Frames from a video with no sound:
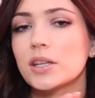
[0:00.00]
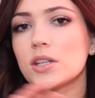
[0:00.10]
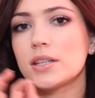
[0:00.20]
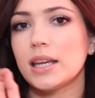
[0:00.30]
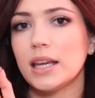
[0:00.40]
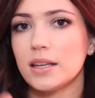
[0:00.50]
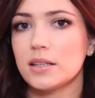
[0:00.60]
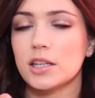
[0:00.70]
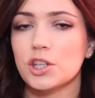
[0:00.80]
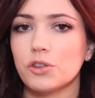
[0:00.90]
because it's the
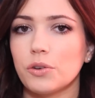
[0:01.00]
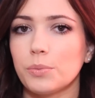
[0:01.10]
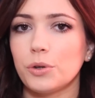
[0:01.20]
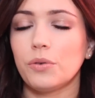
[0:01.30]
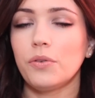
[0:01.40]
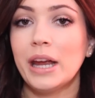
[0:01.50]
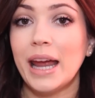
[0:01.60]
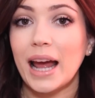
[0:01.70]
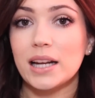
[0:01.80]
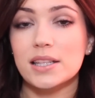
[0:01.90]
easiest to remove,
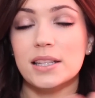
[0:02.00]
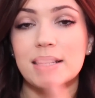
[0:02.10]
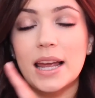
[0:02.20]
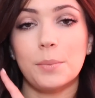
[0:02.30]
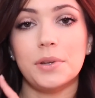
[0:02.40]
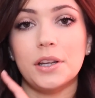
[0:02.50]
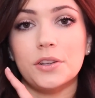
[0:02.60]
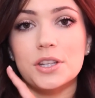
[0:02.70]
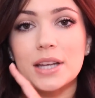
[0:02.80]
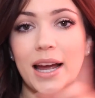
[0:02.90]
and it's the same on the
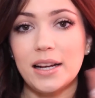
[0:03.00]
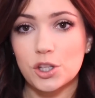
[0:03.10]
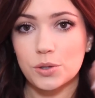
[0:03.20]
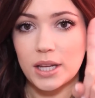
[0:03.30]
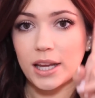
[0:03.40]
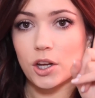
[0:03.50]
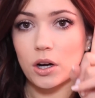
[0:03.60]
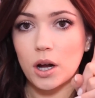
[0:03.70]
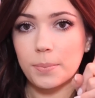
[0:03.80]
other side. So take your